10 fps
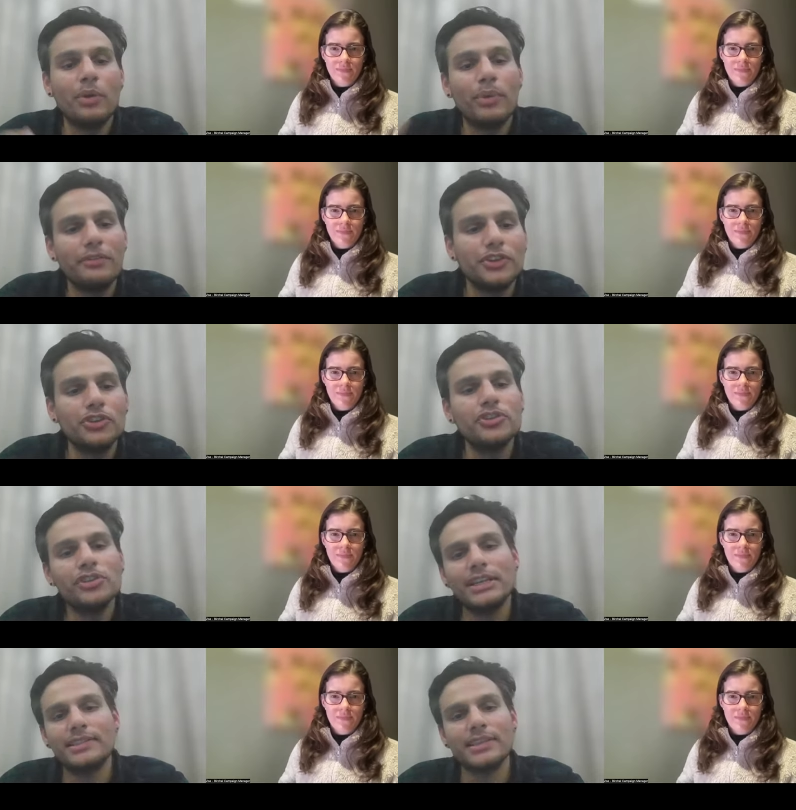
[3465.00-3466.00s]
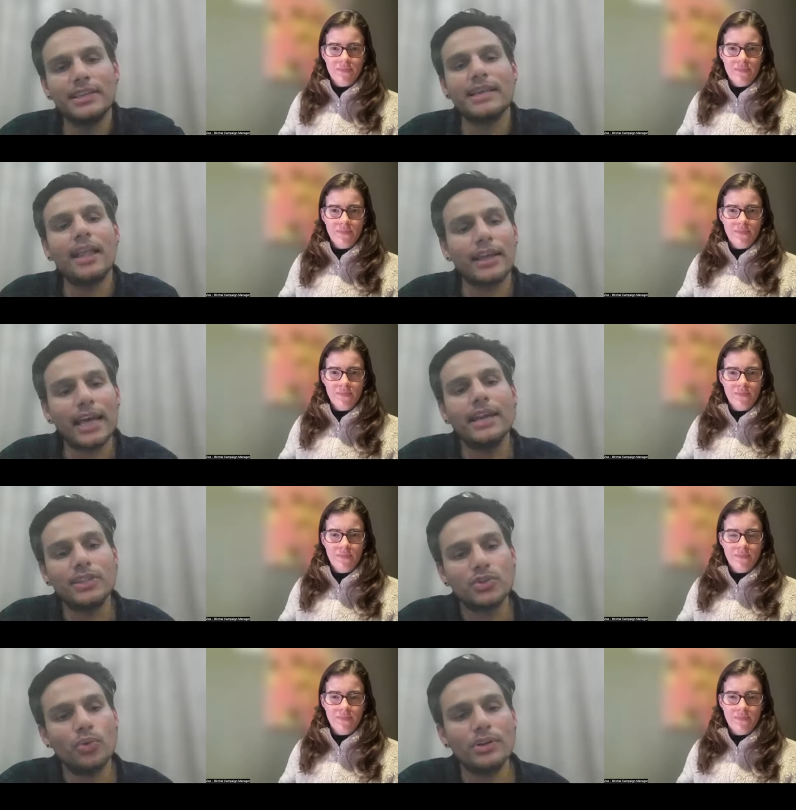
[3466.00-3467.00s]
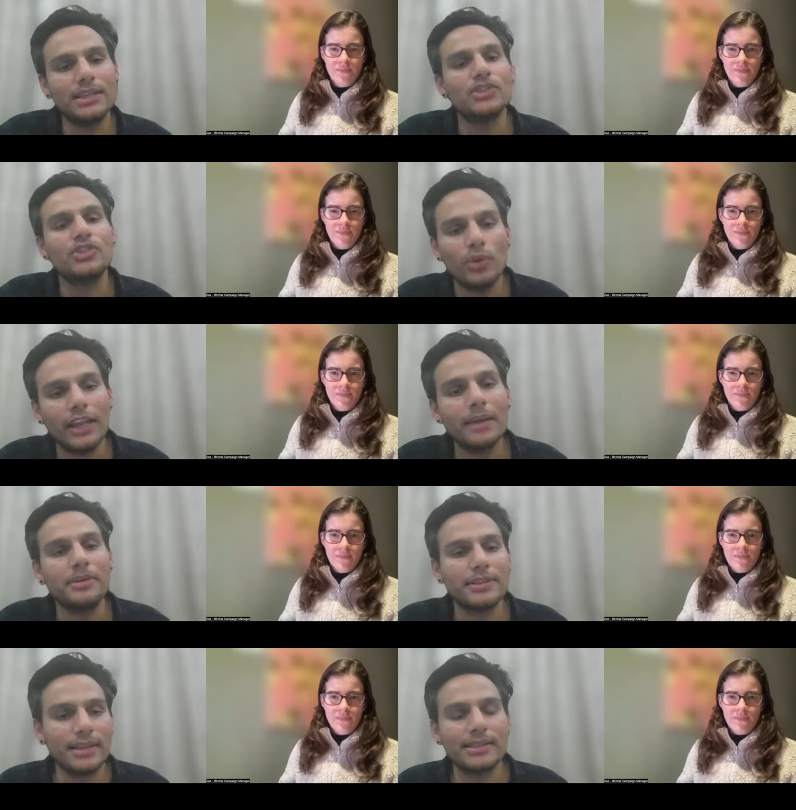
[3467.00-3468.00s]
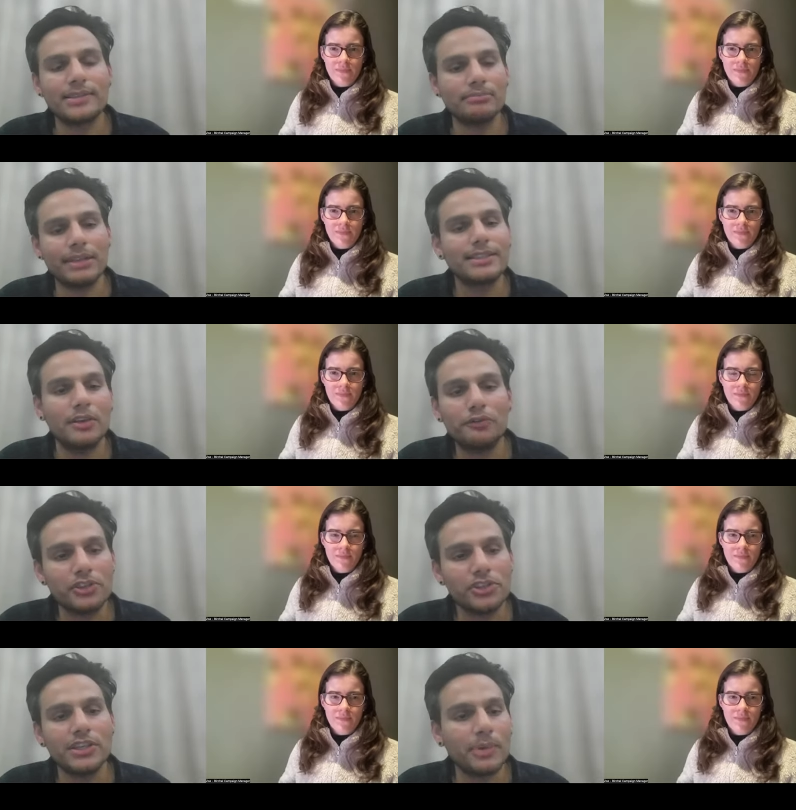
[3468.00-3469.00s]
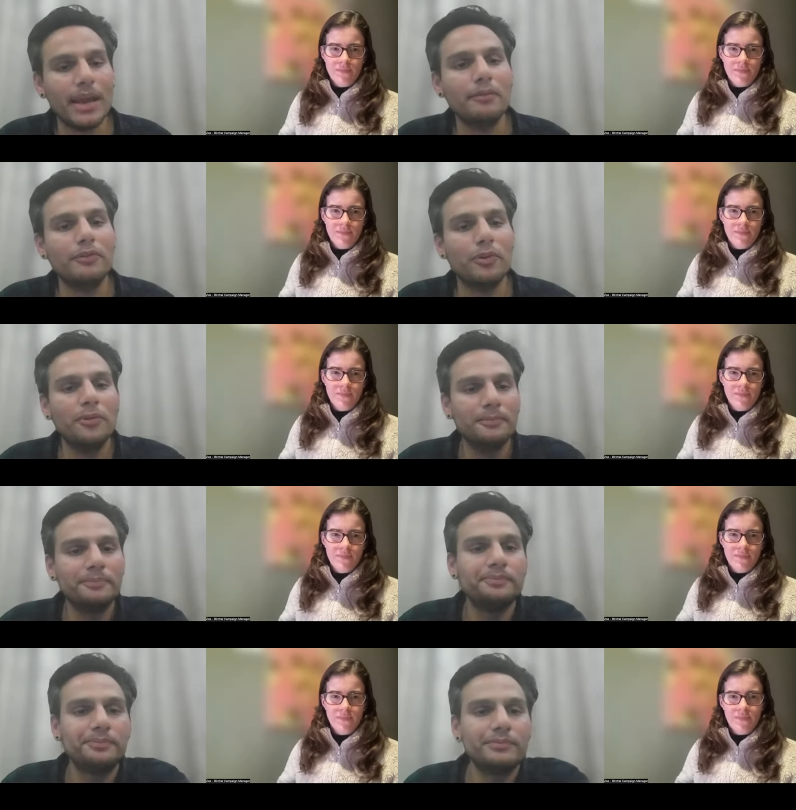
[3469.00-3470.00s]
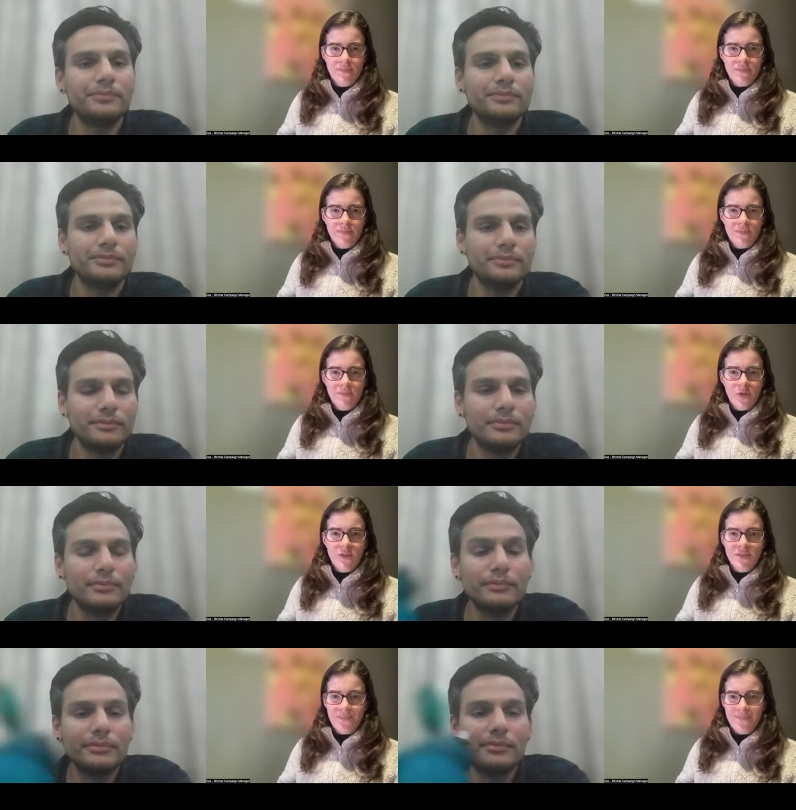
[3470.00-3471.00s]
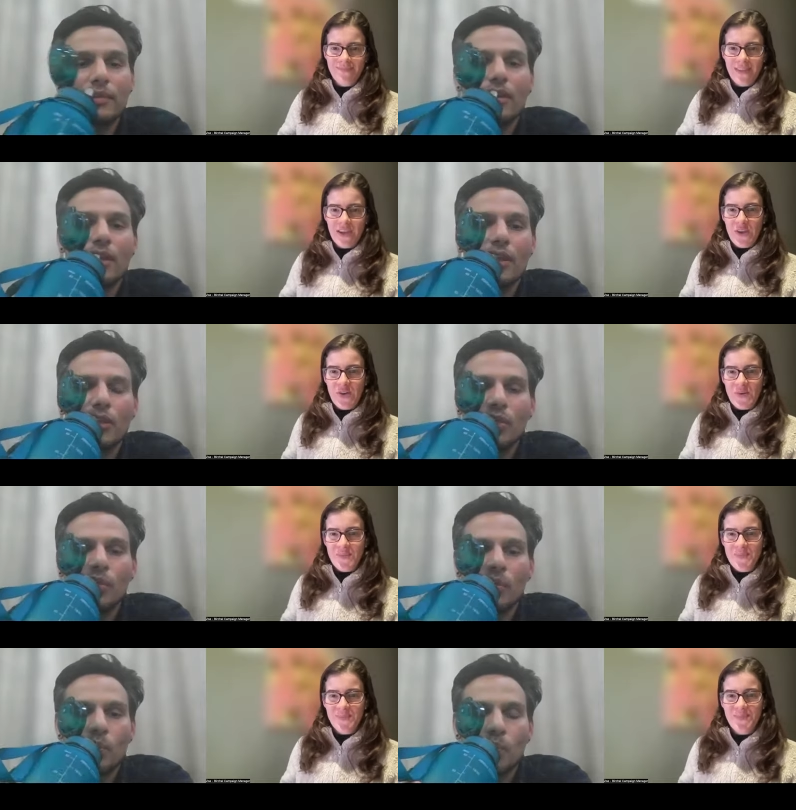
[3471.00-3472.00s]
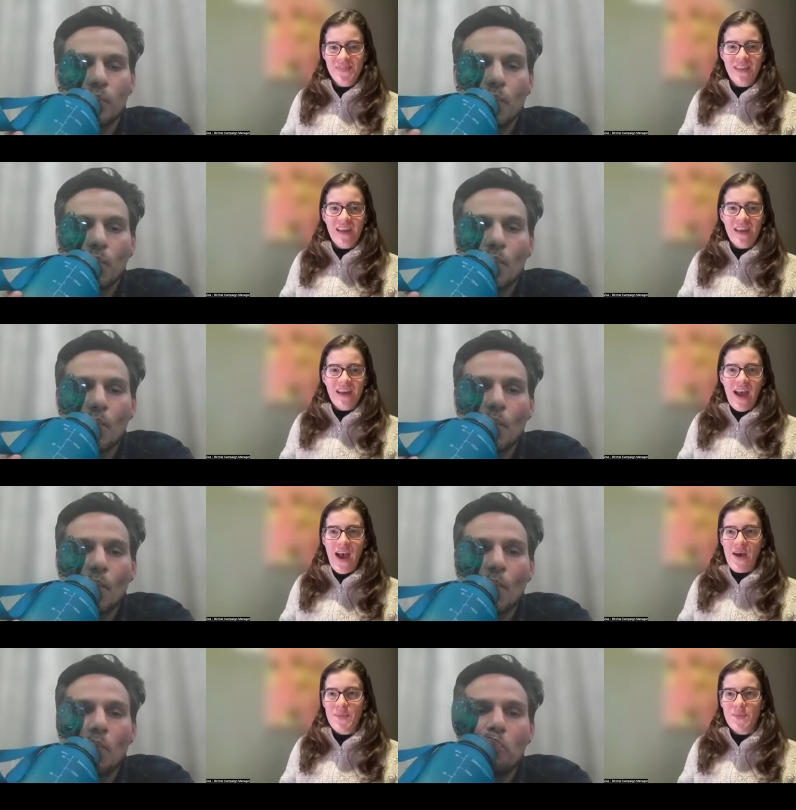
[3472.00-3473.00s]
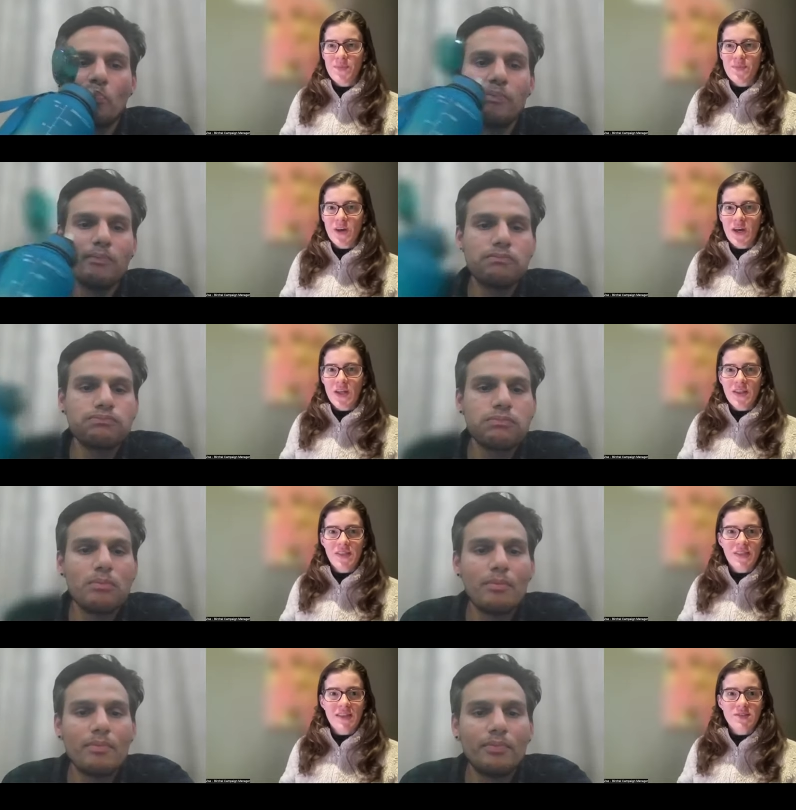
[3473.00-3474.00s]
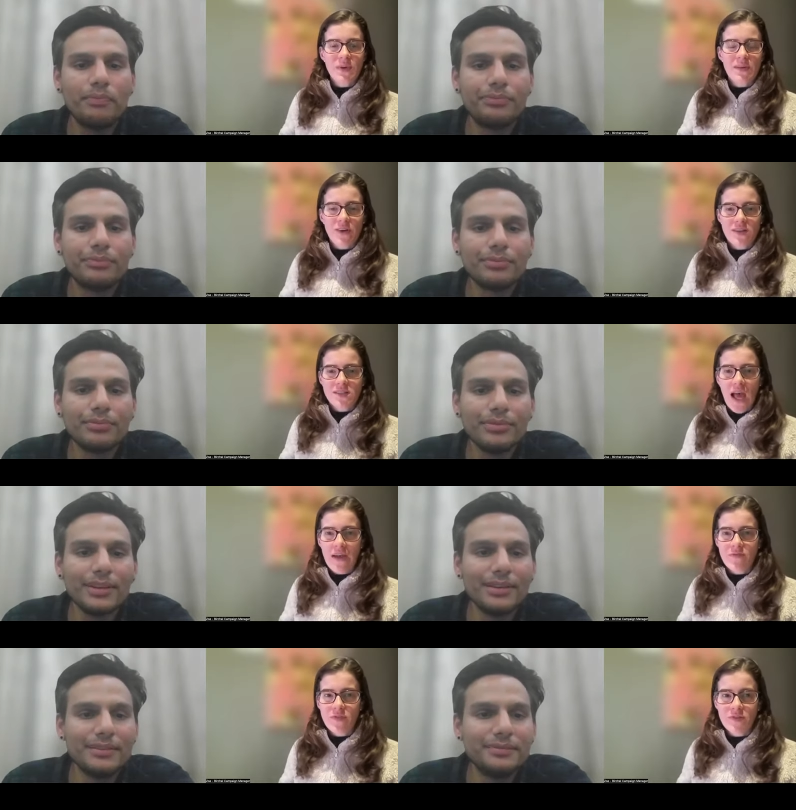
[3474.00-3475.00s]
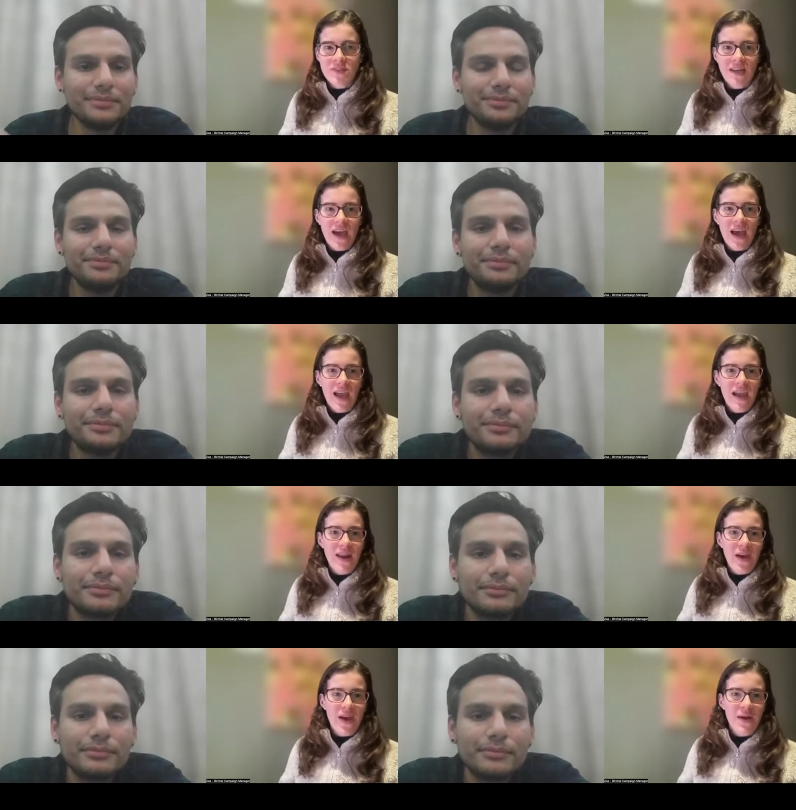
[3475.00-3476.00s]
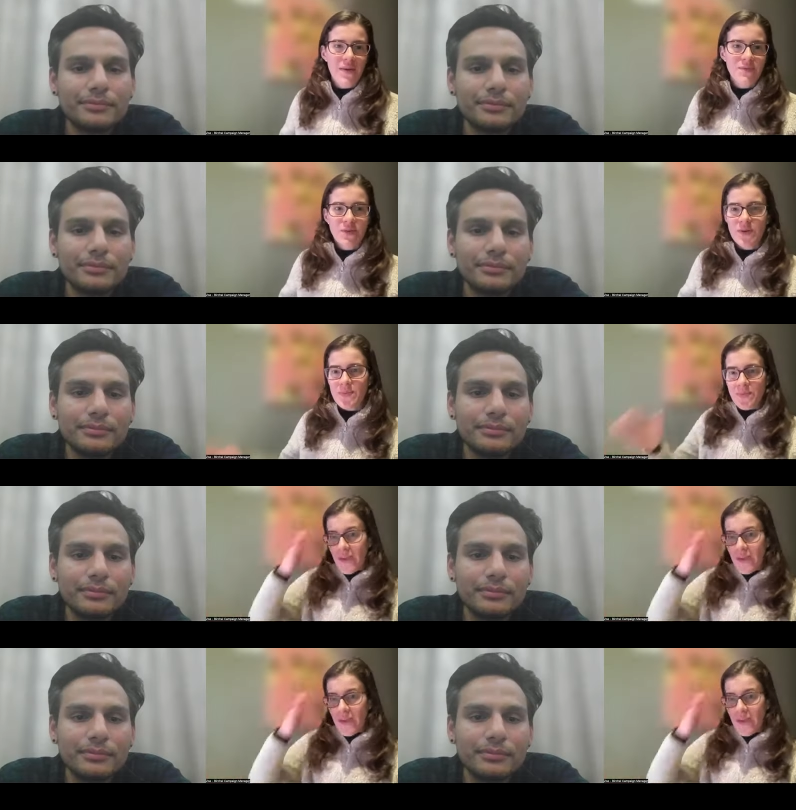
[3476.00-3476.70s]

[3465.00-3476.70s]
Speaker 1: of our revenue is is allocated towards in store labor. So that's that's the efficiency we aim for.
Speaker 2: Awesome, thank you. Um, well, that's what we've got time for tonight. Um, so